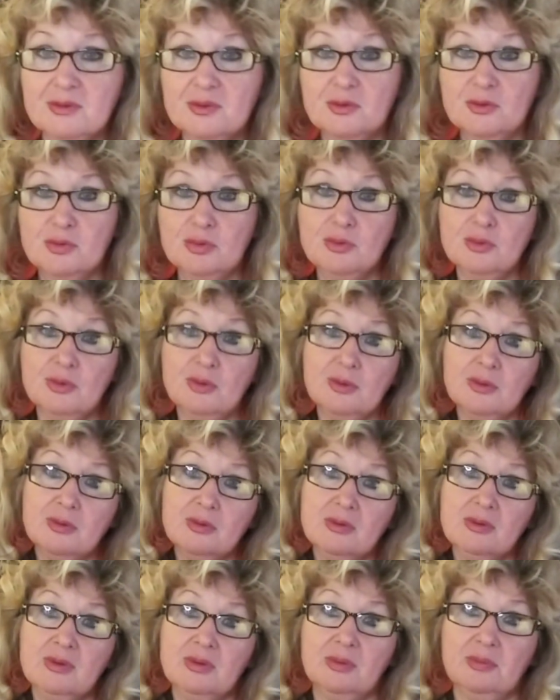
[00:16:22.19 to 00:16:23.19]

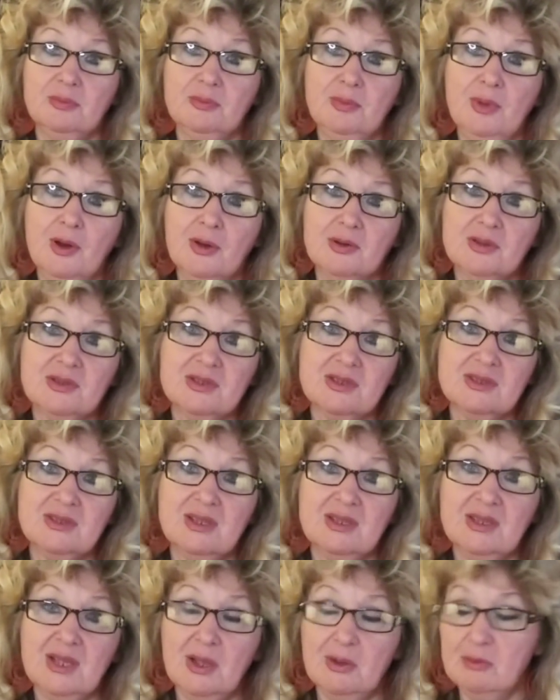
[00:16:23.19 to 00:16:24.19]
2 boxes
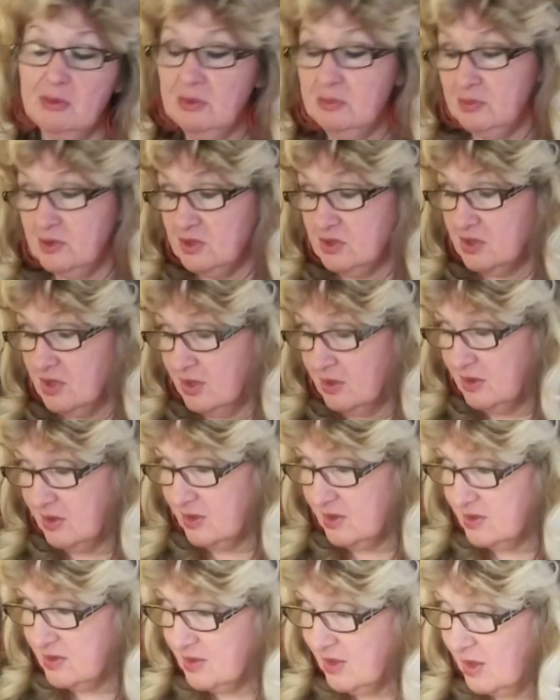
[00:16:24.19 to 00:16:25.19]
and they will be
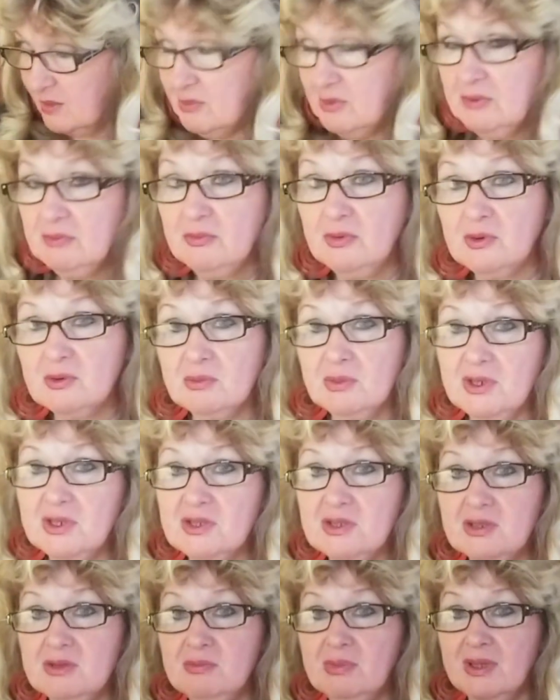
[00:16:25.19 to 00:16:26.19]
sharing some
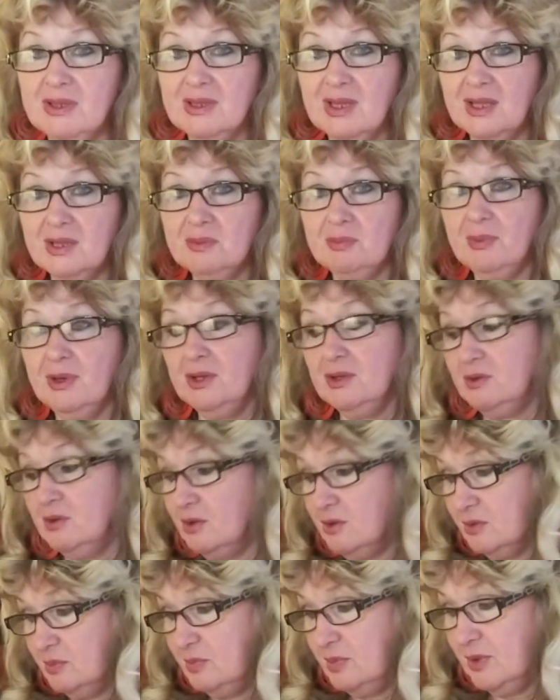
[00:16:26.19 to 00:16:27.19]
information, but that might
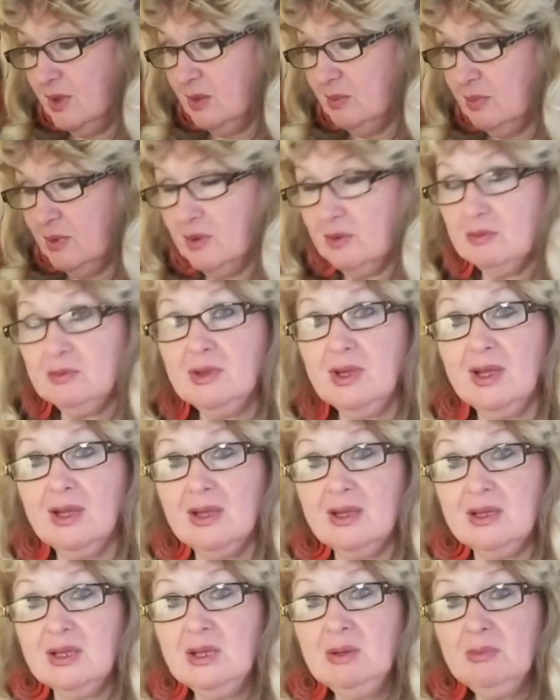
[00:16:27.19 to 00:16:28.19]
not be about
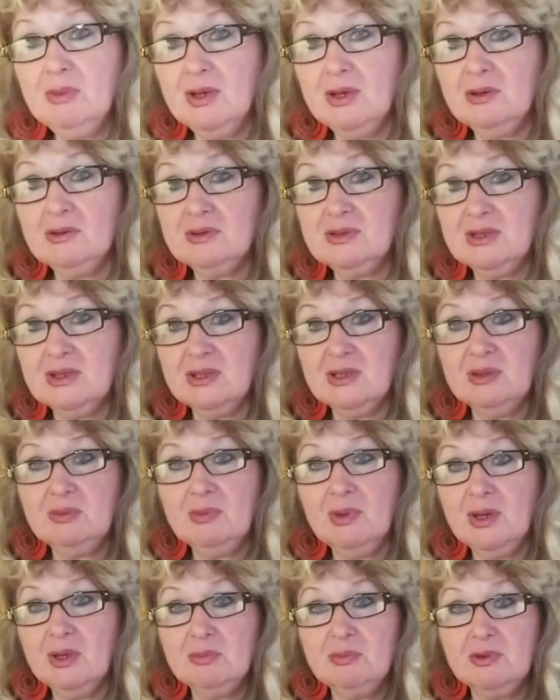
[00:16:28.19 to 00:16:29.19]
the emails. It
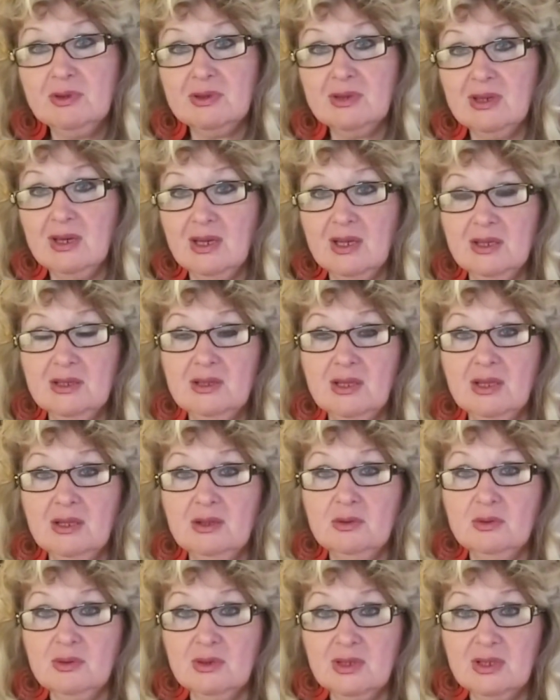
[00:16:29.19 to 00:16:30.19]
might be
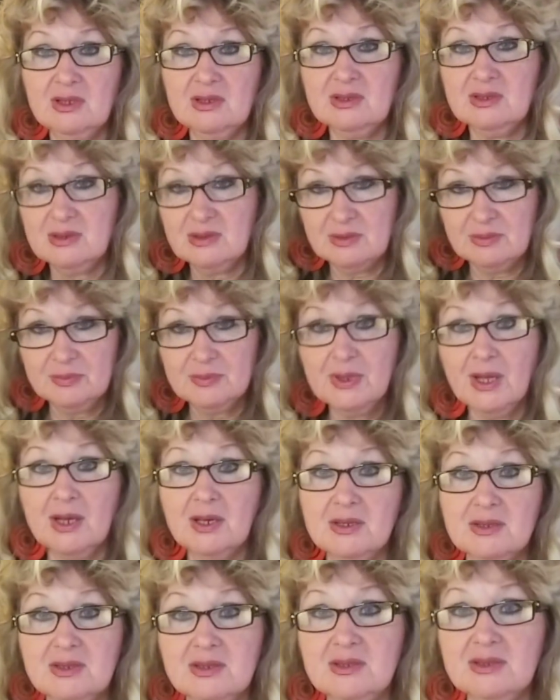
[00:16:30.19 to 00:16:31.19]
related to his
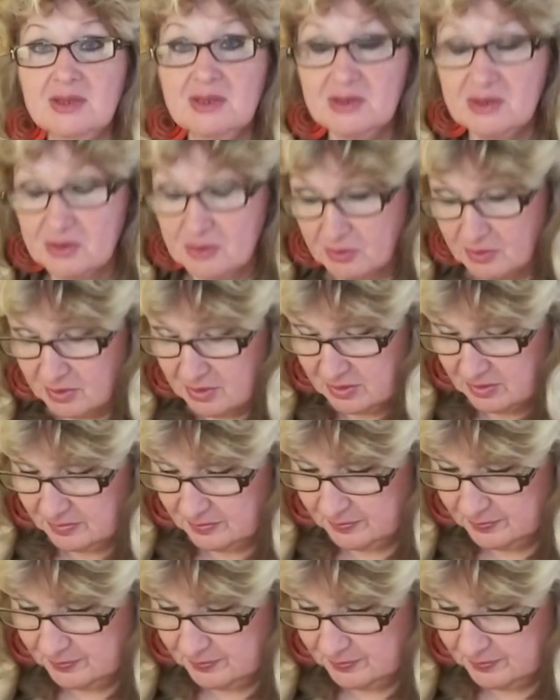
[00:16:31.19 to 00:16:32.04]
taxes and so on.